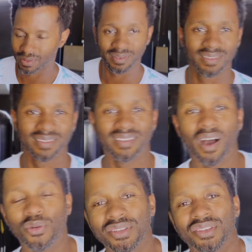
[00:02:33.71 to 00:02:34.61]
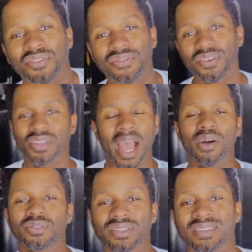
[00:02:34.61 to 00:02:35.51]
of owning your first
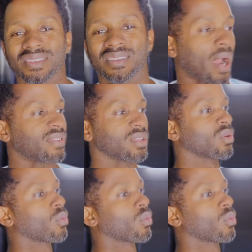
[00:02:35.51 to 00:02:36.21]
house, of traveling the